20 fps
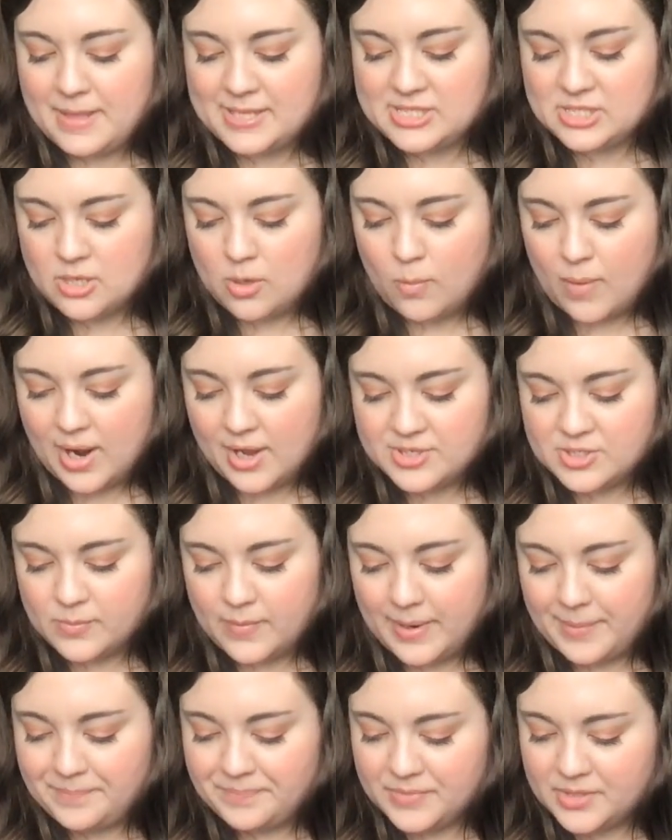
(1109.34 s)
a whiles
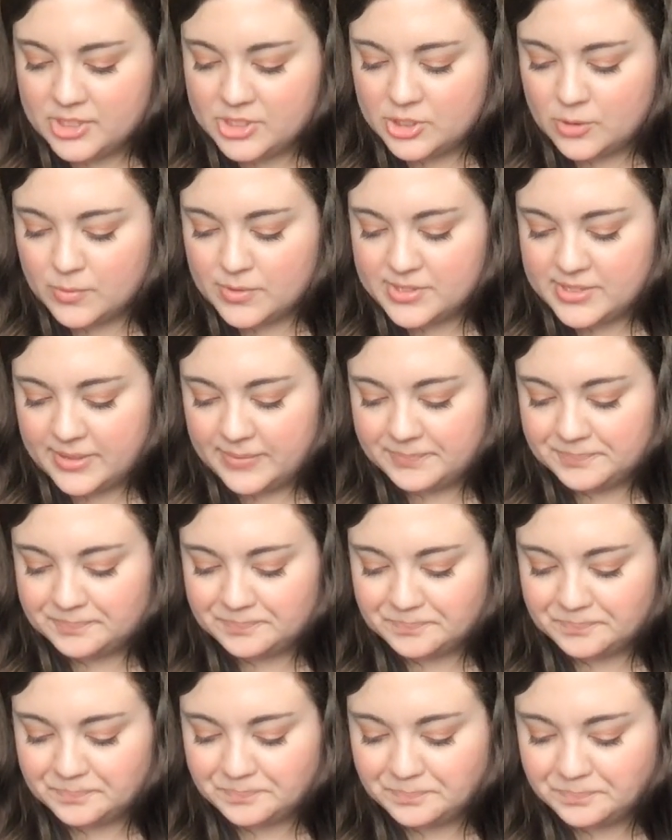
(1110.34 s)
away. So we'll see.
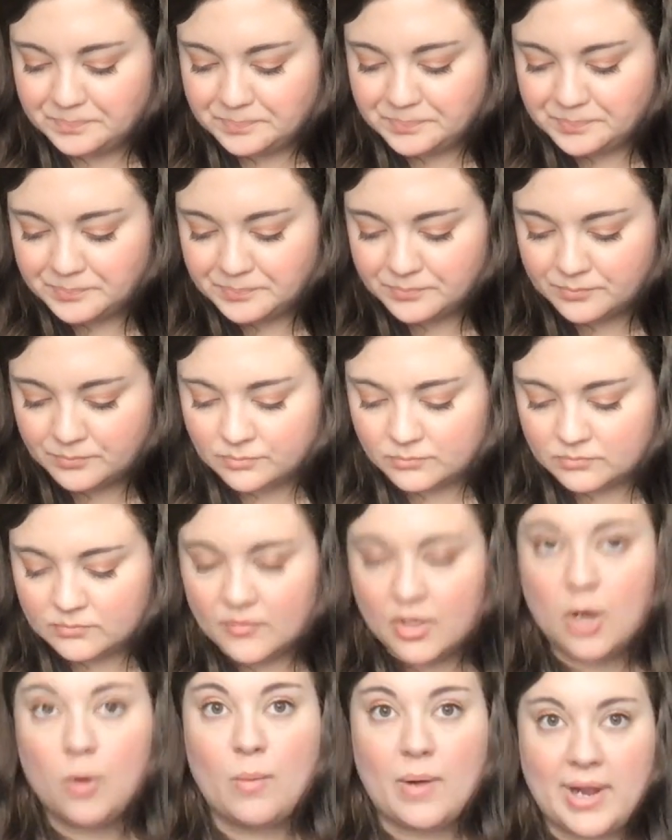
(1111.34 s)

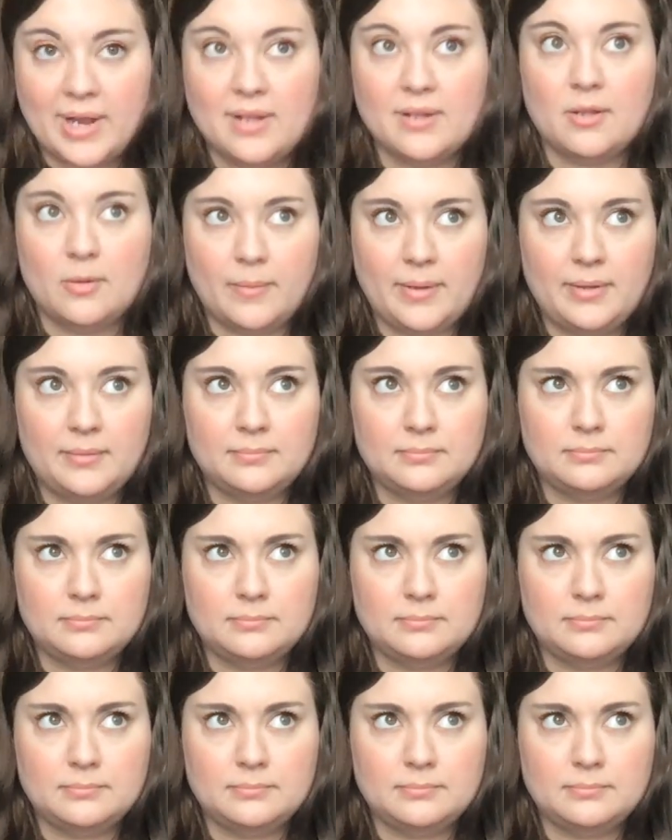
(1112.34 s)
A while away.